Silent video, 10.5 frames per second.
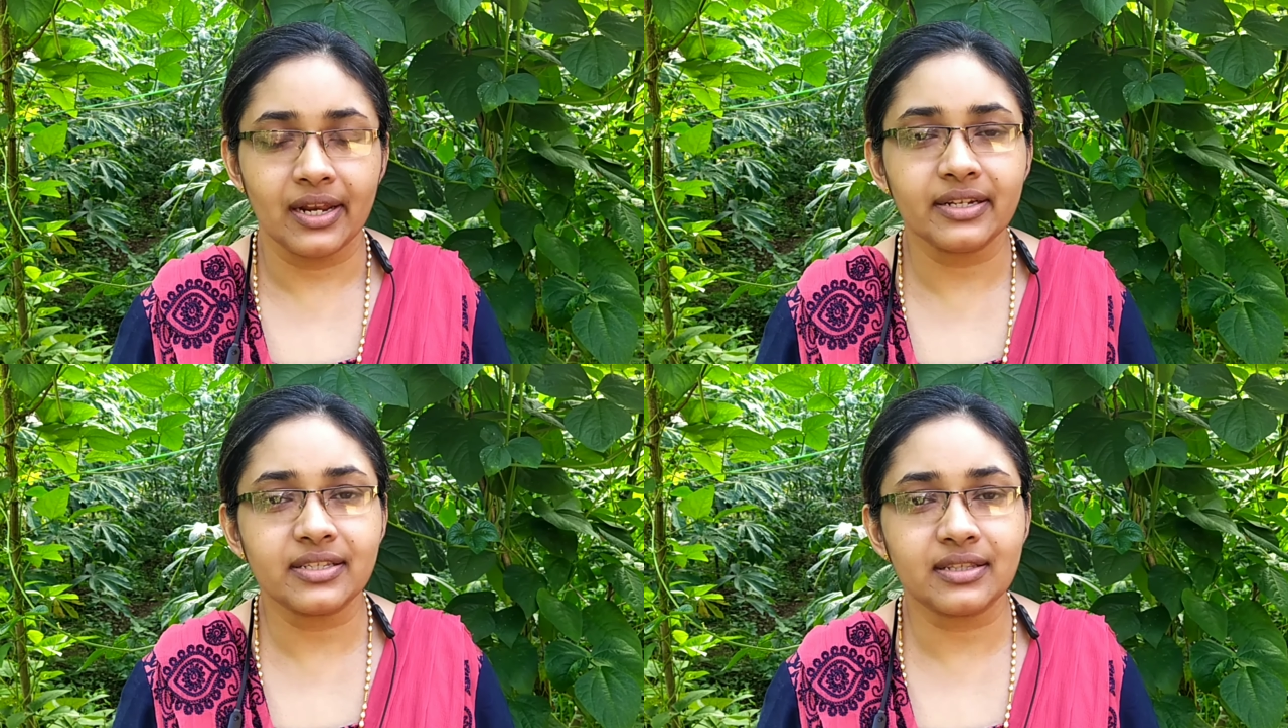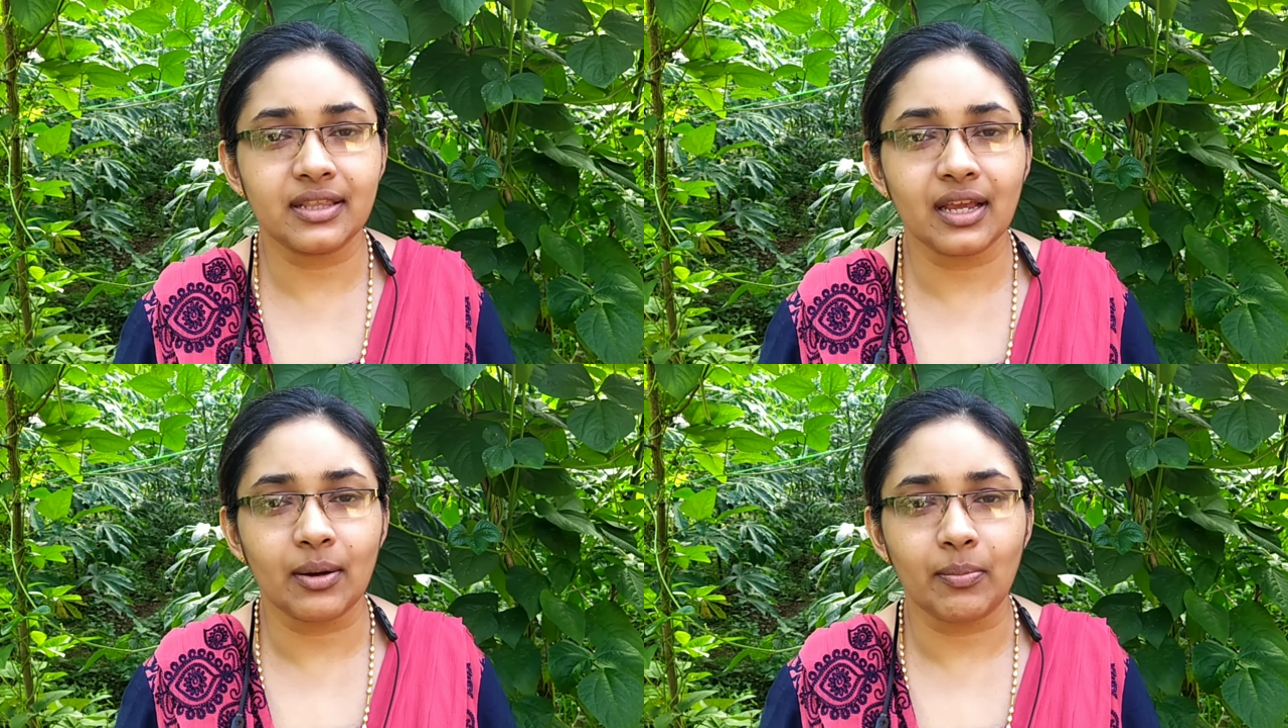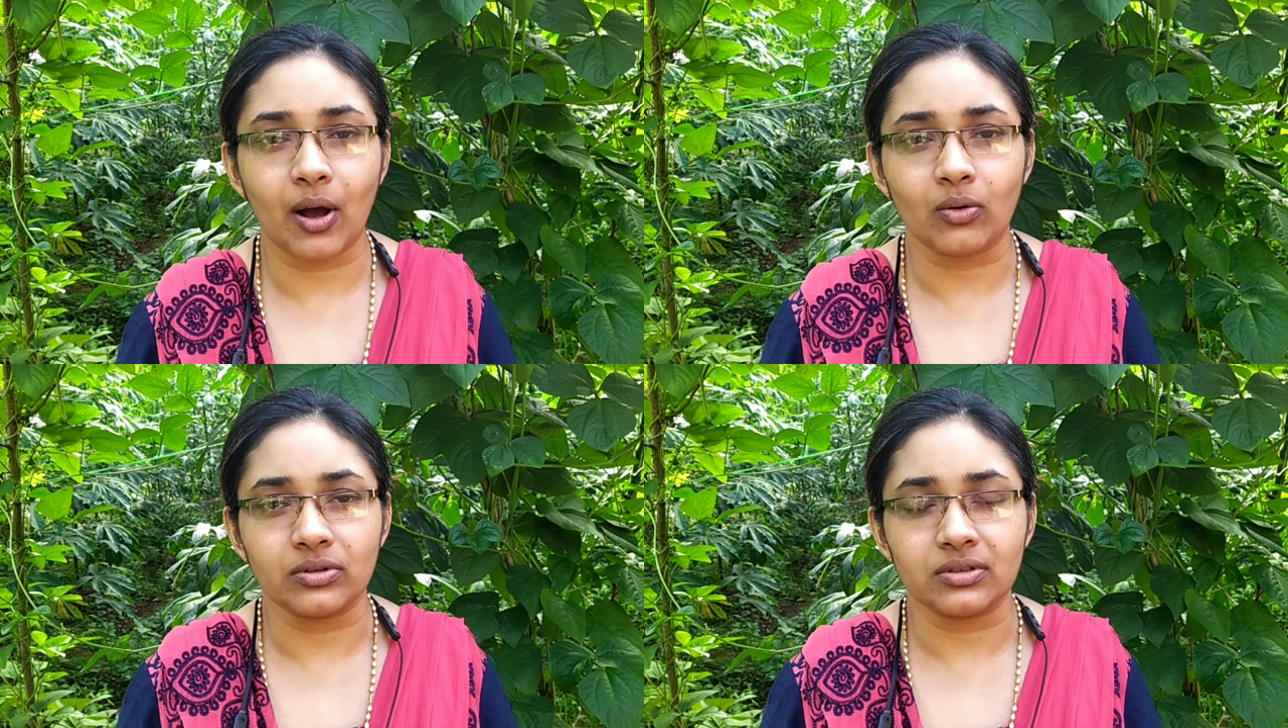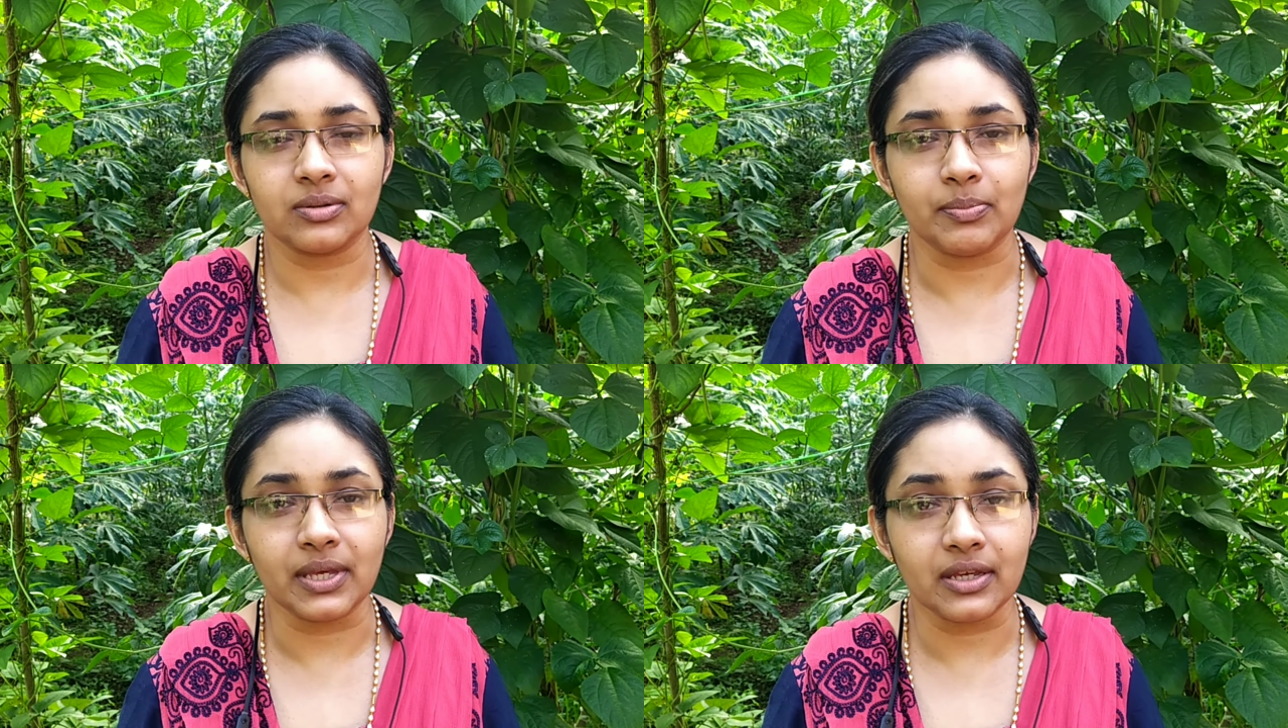Let's think about
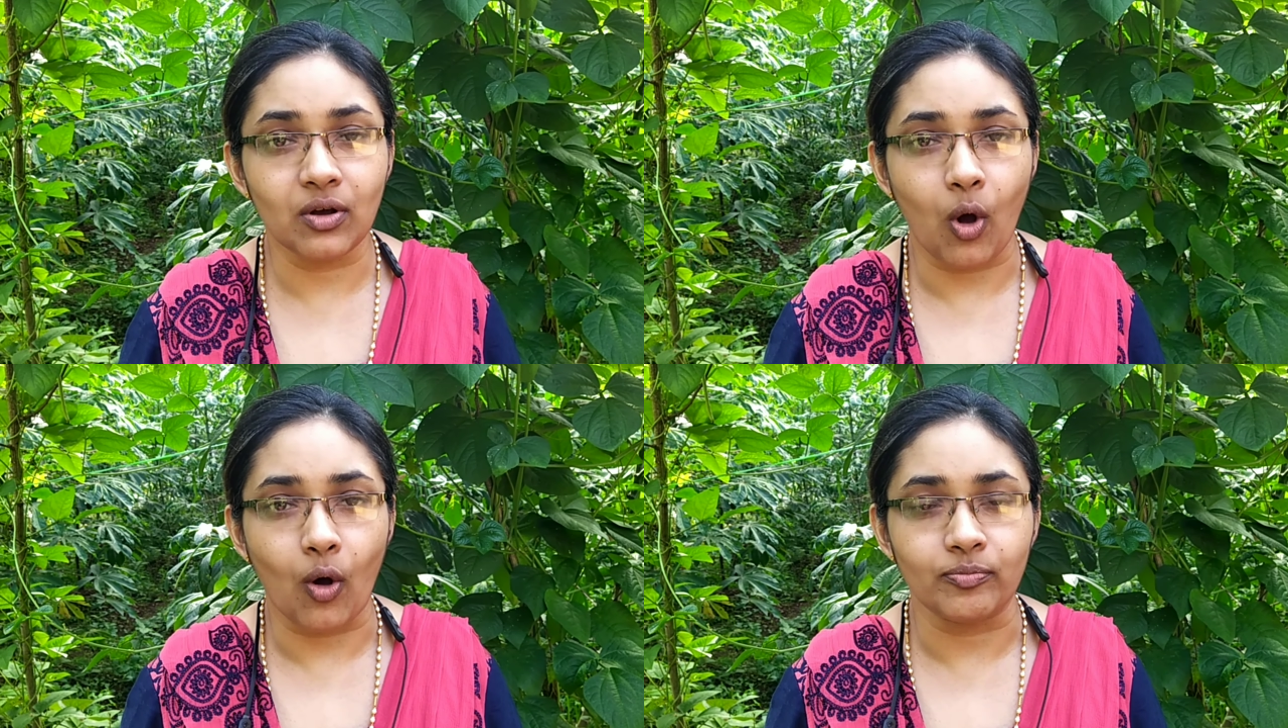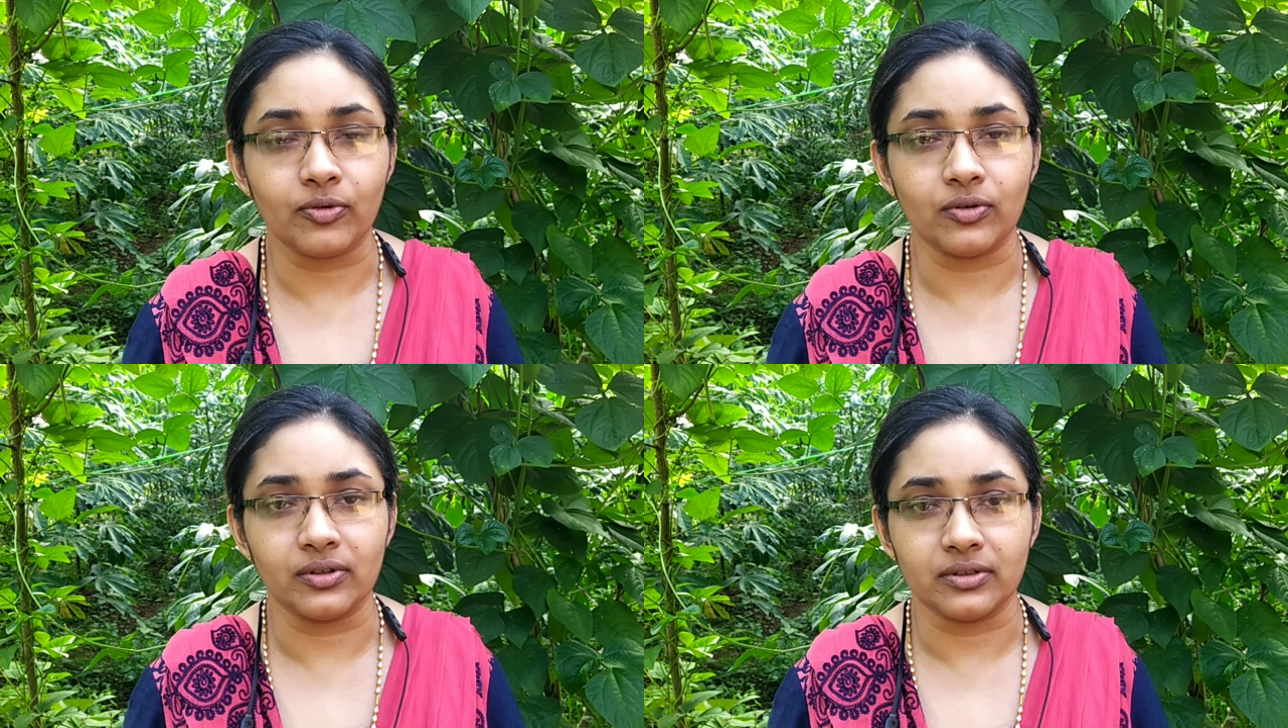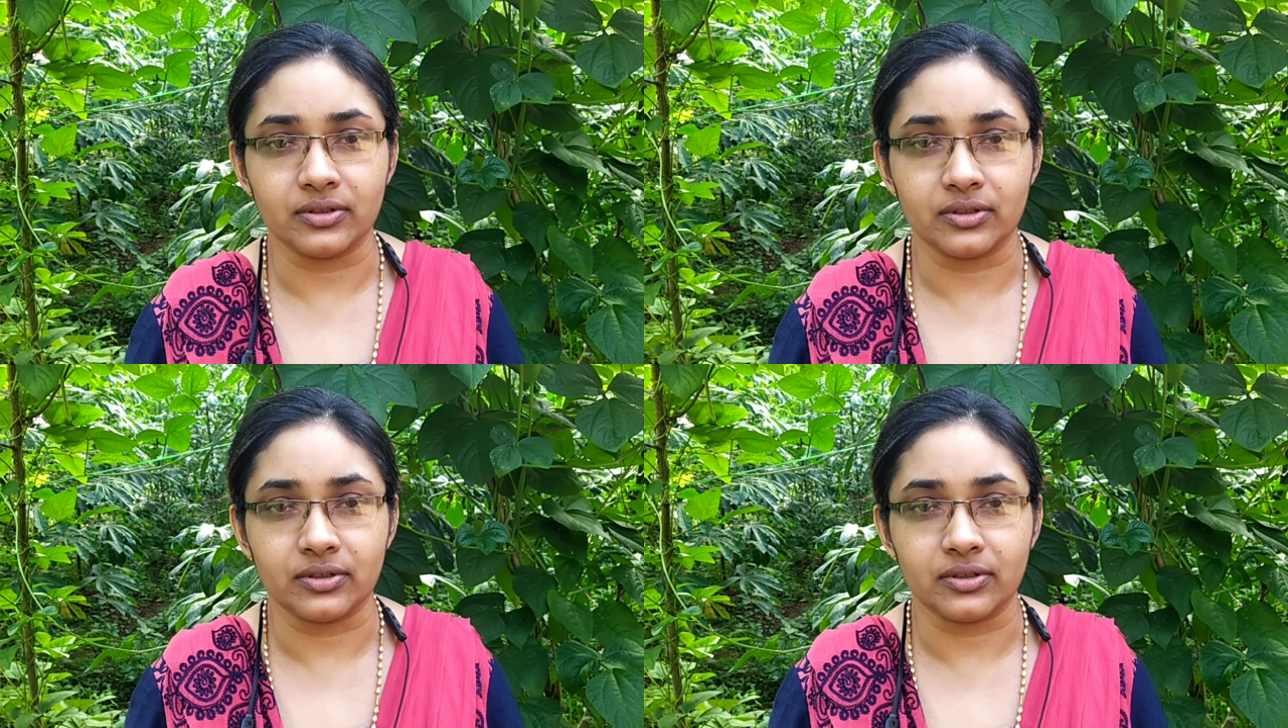being hopeful